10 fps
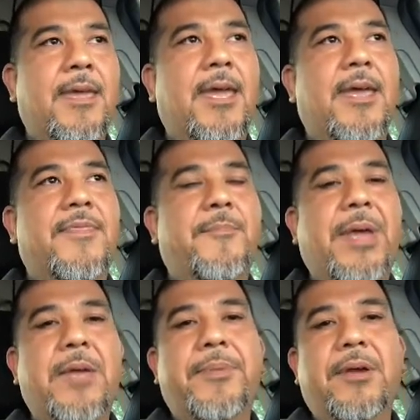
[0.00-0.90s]
and the
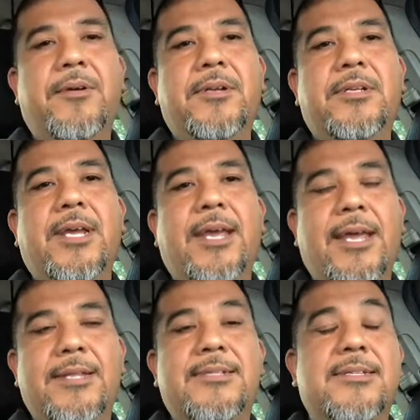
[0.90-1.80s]
pay period
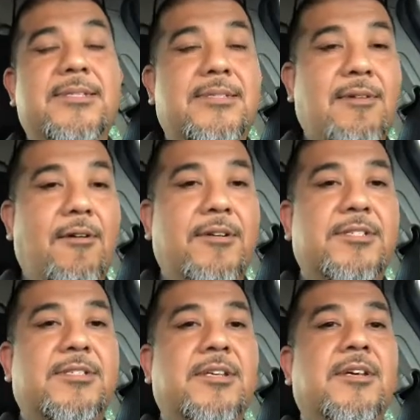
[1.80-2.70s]
ends and
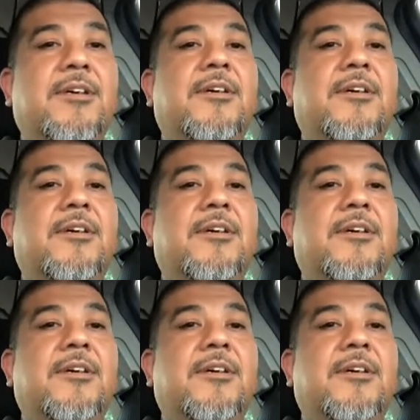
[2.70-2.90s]
starts